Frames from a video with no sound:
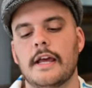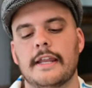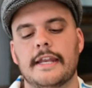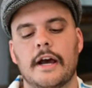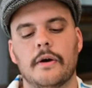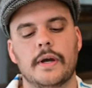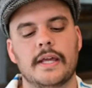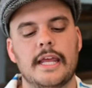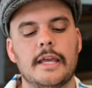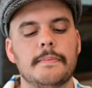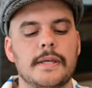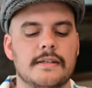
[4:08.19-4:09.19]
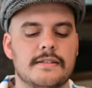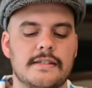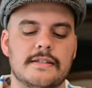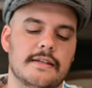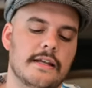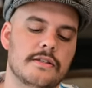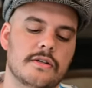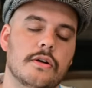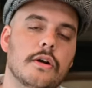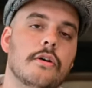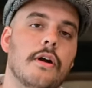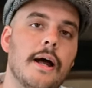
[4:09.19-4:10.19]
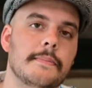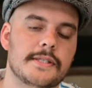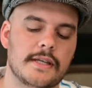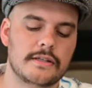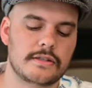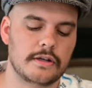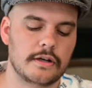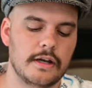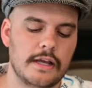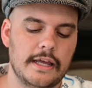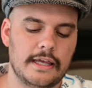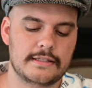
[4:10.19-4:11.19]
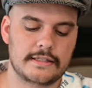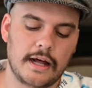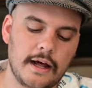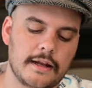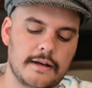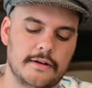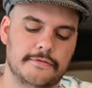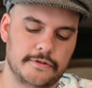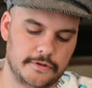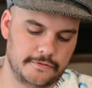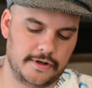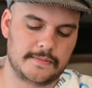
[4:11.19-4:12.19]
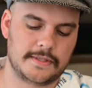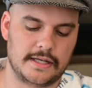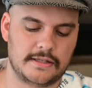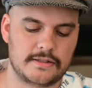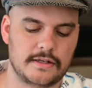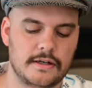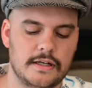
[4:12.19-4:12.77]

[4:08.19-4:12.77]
Now, an APS-C sensor or crop sensor is not a full frame sensor.